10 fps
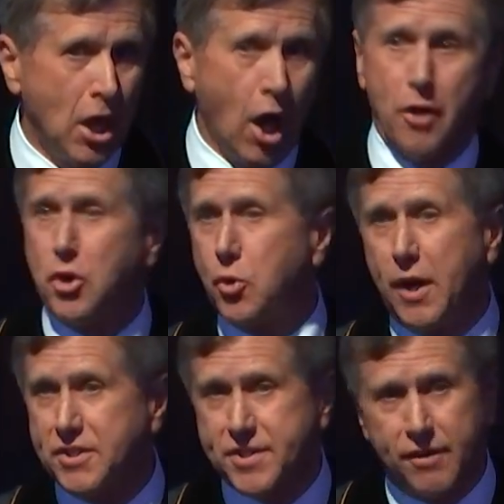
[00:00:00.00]
Other
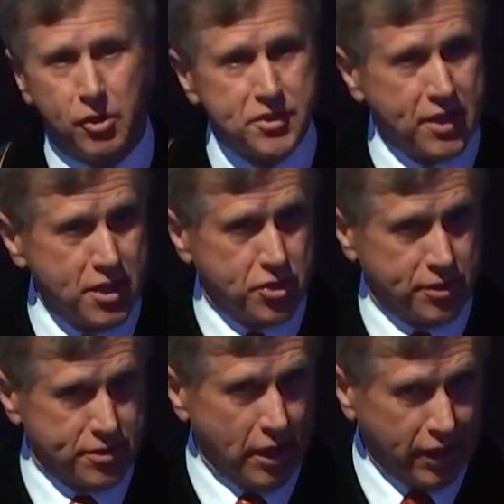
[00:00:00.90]
great
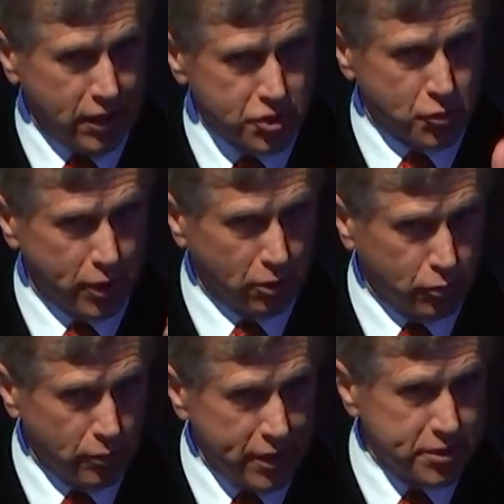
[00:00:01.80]
civilizations like Israel,
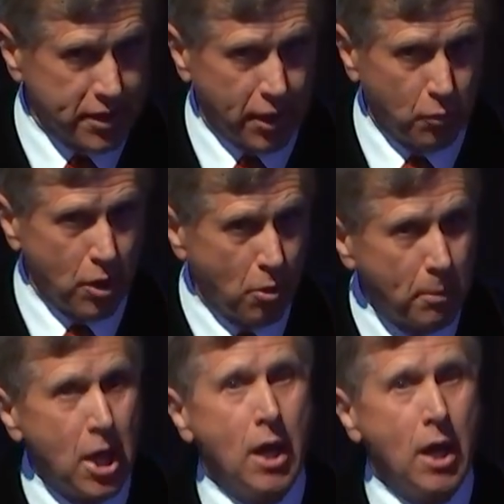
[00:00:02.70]
Greece, and Rome